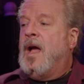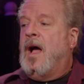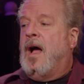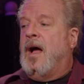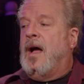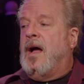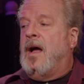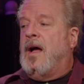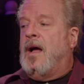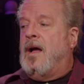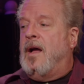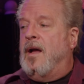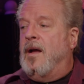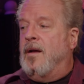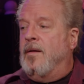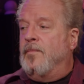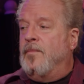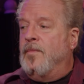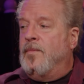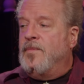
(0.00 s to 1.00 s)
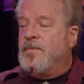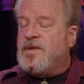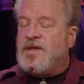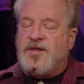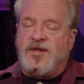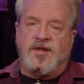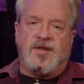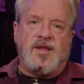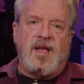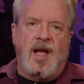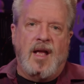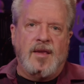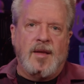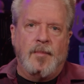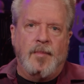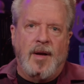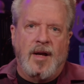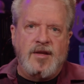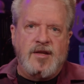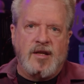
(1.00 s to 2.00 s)
it's just not in the
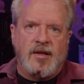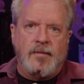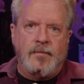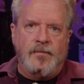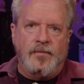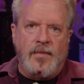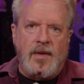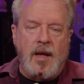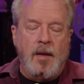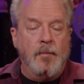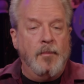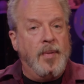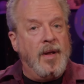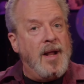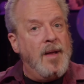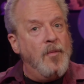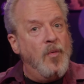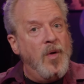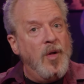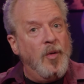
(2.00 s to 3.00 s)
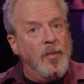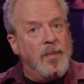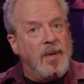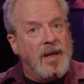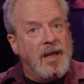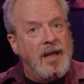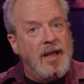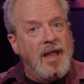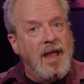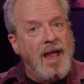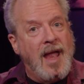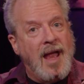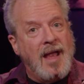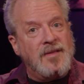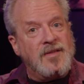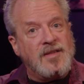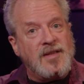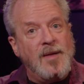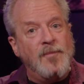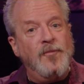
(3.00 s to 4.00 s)
budget, but it will be at
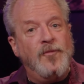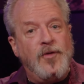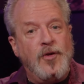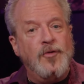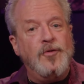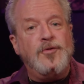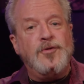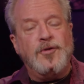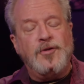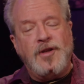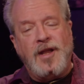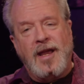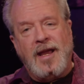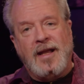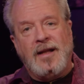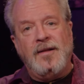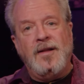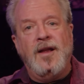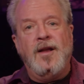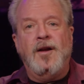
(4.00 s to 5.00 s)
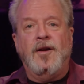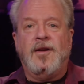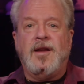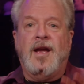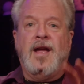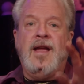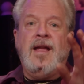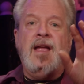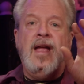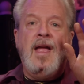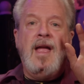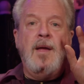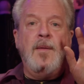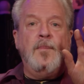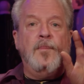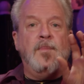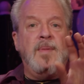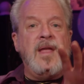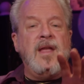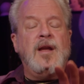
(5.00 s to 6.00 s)
some future date. Okay,
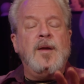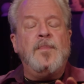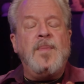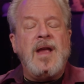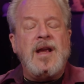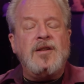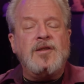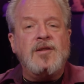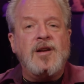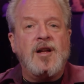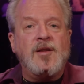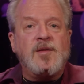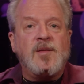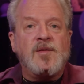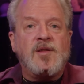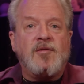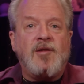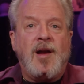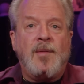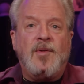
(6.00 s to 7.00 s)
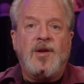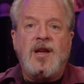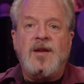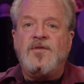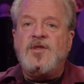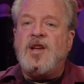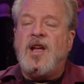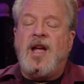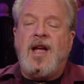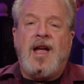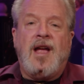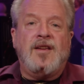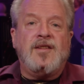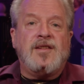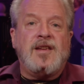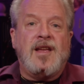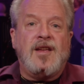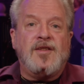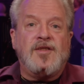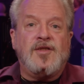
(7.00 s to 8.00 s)
being a Patreon subscriber gives you
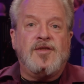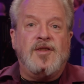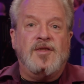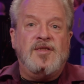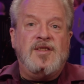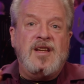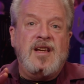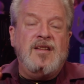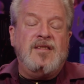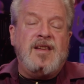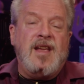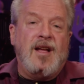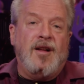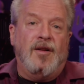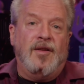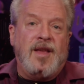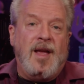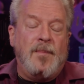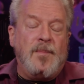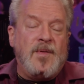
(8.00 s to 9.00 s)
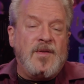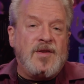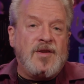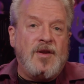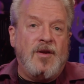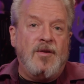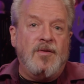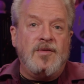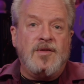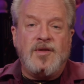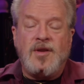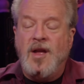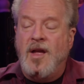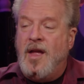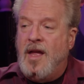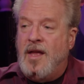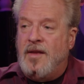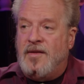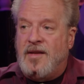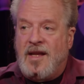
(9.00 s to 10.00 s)
access to detailed episodes,
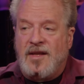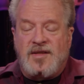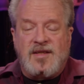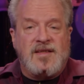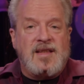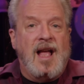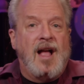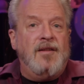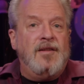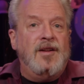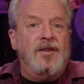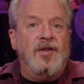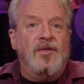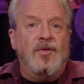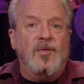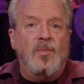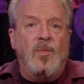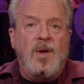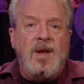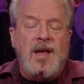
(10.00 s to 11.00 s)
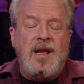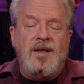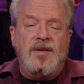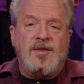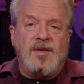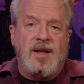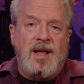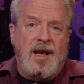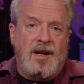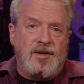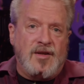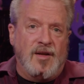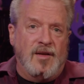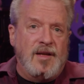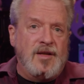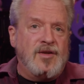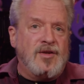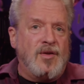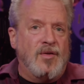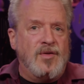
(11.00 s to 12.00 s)
gets down into the weeds, and
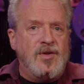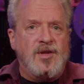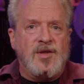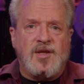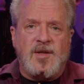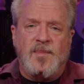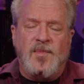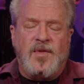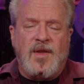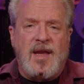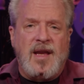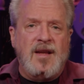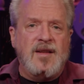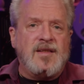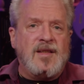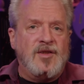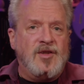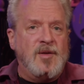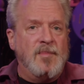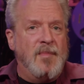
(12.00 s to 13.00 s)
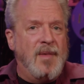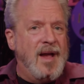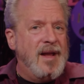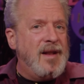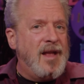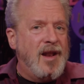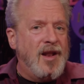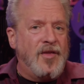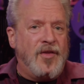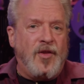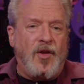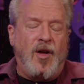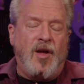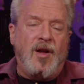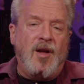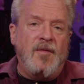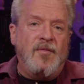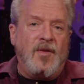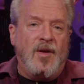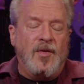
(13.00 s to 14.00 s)
actually shows you some things that you might not have thought
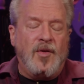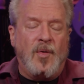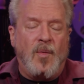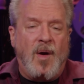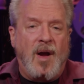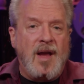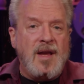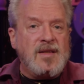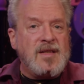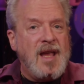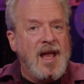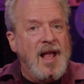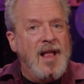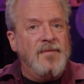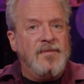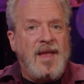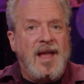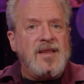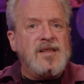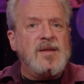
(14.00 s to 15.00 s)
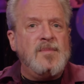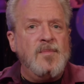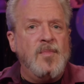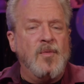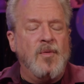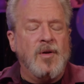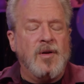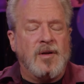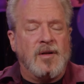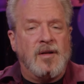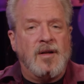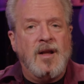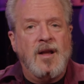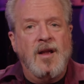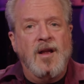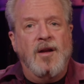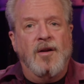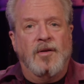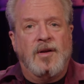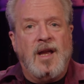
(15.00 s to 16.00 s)
of otherwise. That's important.
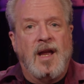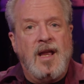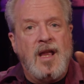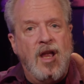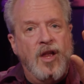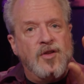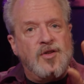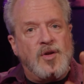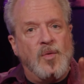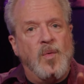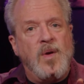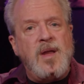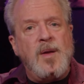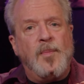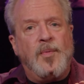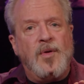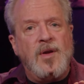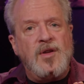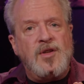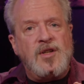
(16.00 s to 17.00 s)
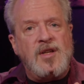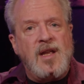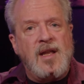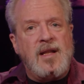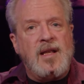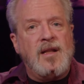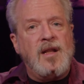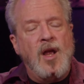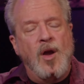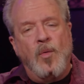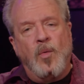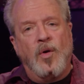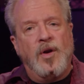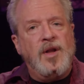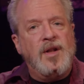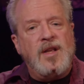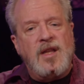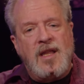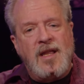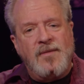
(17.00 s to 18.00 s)
Okay, so we appreciate it. We're
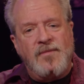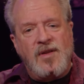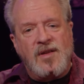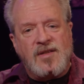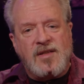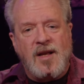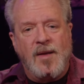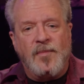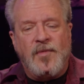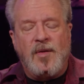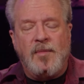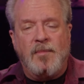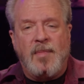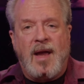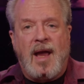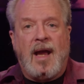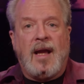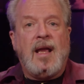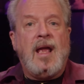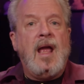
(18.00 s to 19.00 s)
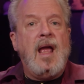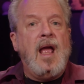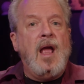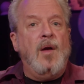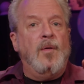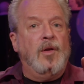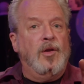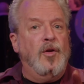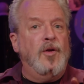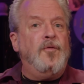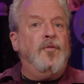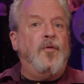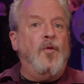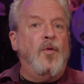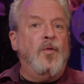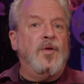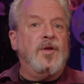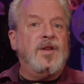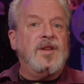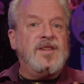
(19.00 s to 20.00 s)
going to give you something back. We'll look
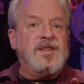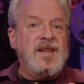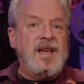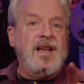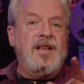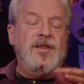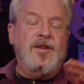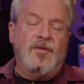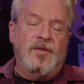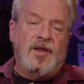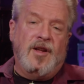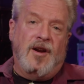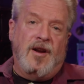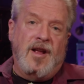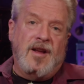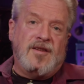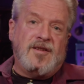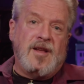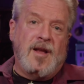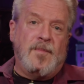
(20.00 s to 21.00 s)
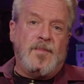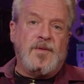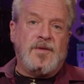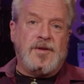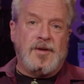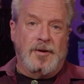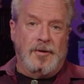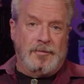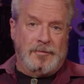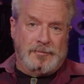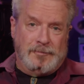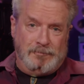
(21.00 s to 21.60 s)
forward to seeing you in our next episode.